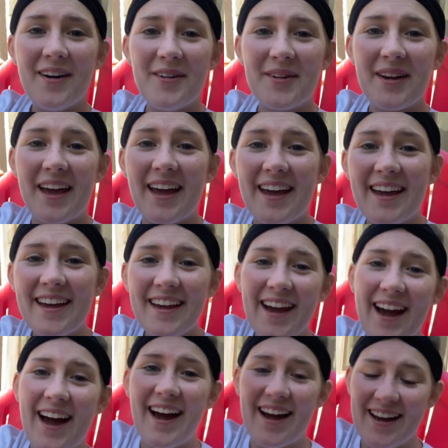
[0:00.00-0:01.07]
Okay,
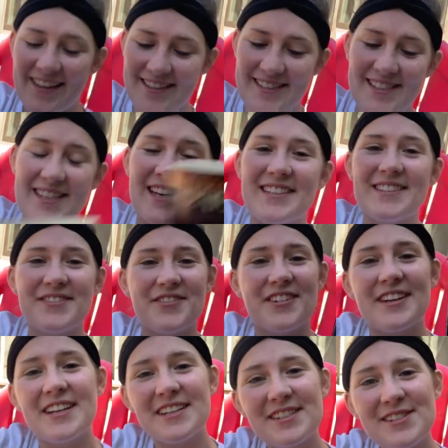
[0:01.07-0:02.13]
I just
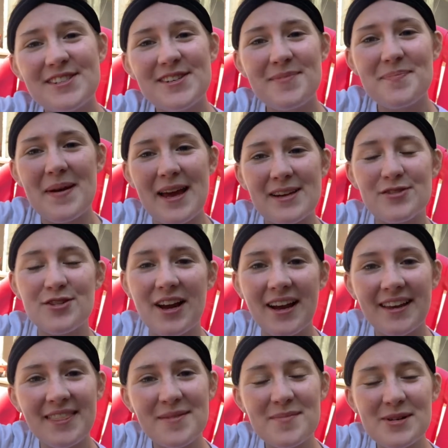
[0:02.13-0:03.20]
finished
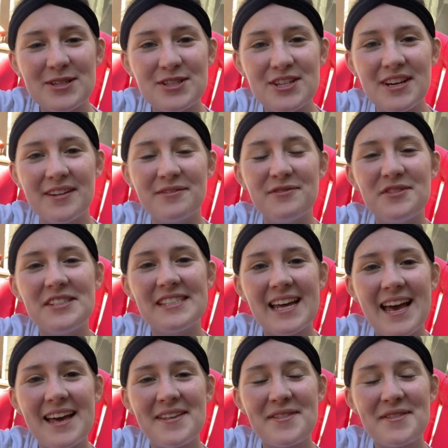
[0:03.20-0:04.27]
Pendragon, the Merchant of
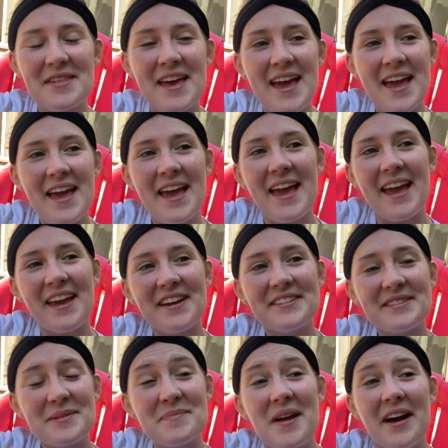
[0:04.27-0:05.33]
Death,
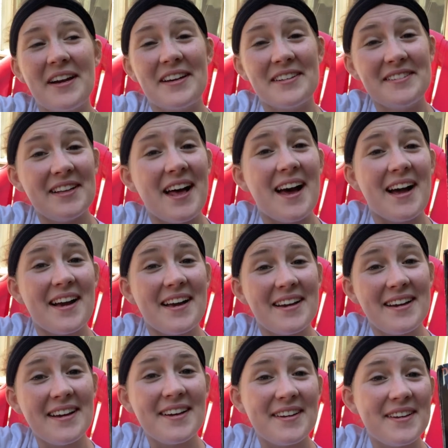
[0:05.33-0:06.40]
and I'm not gonna
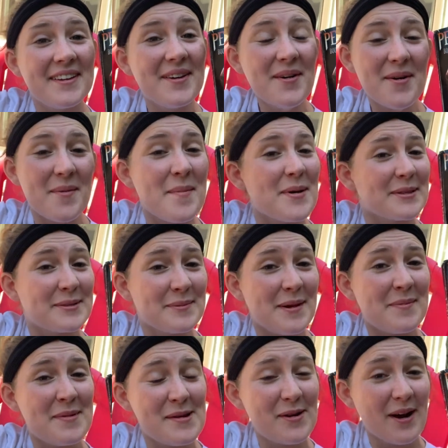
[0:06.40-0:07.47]
lie, it almost made
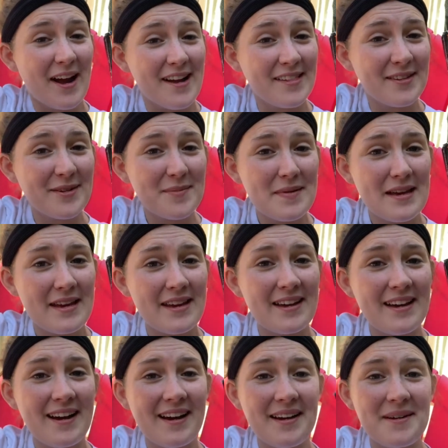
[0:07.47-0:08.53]
me cry a little bit.
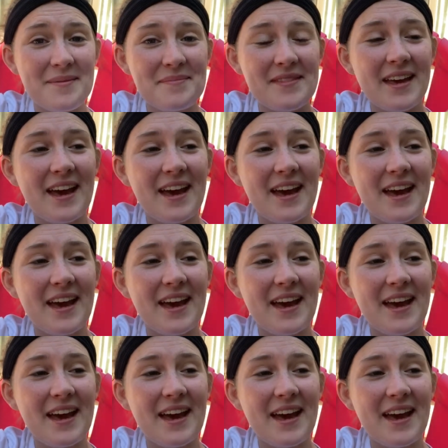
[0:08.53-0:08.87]
The